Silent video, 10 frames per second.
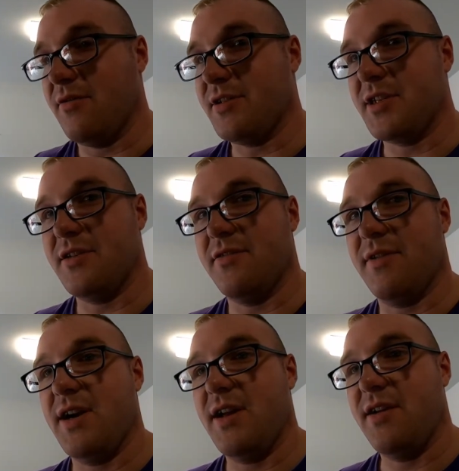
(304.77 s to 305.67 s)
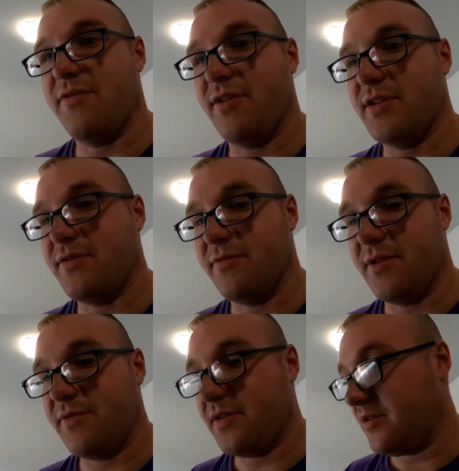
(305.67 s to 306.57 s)
just gonna do the radiator flush and
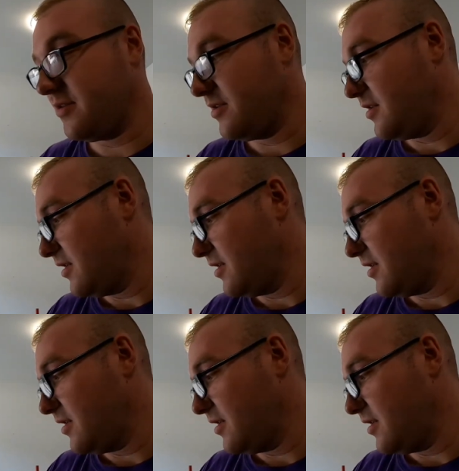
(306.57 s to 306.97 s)
refill.